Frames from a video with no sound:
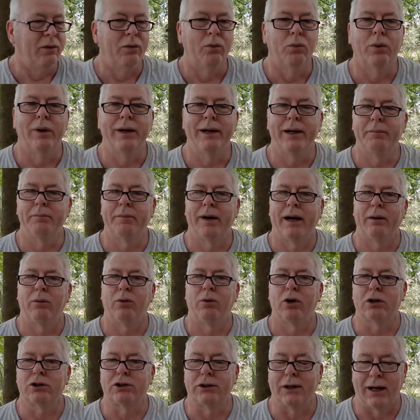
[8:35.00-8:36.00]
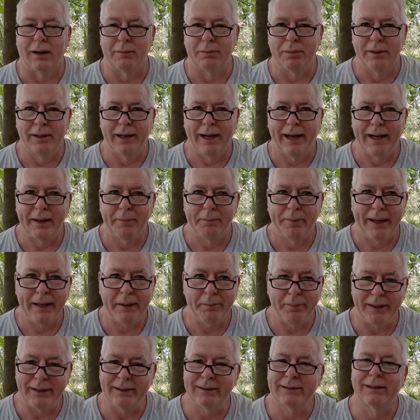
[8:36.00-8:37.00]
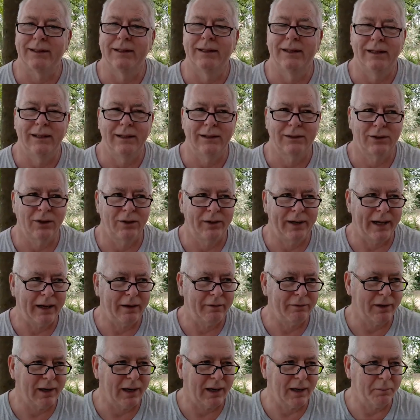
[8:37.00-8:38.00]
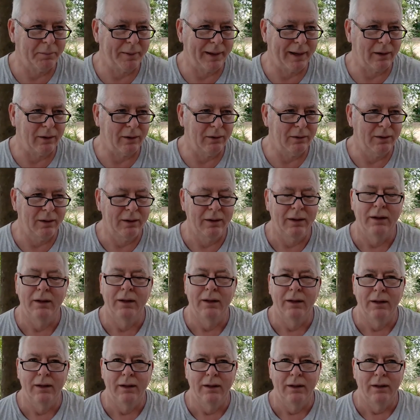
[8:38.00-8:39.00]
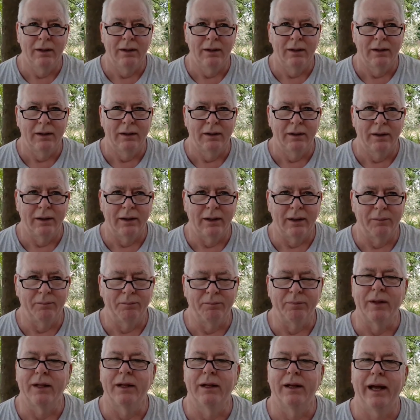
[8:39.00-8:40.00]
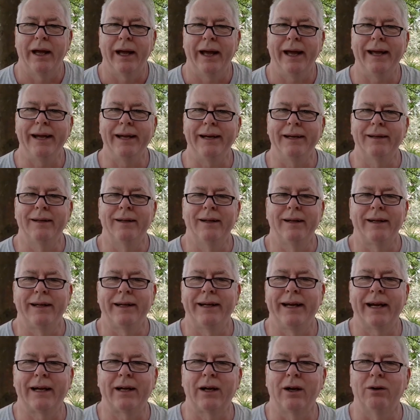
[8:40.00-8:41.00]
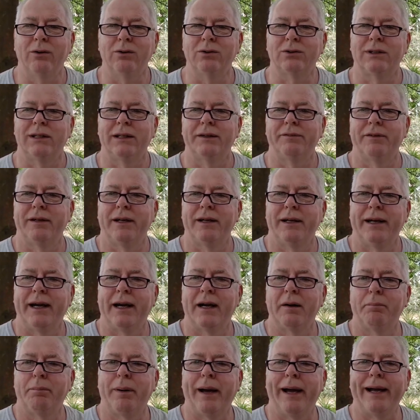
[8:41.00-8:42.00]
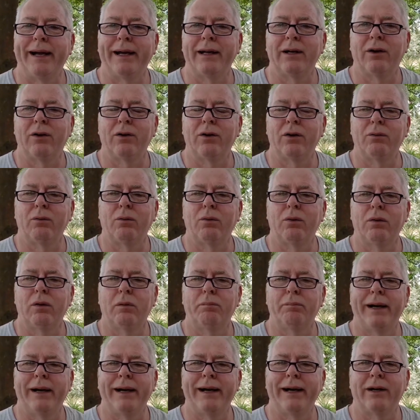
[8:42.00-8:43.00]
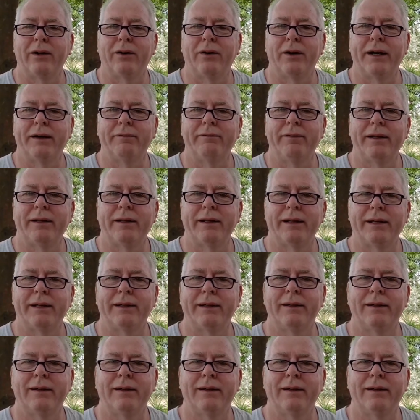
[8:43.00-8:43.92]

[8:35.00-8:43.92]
went in my workshop and had babies. So now I've got about 8 geckos living in there, banging on everything.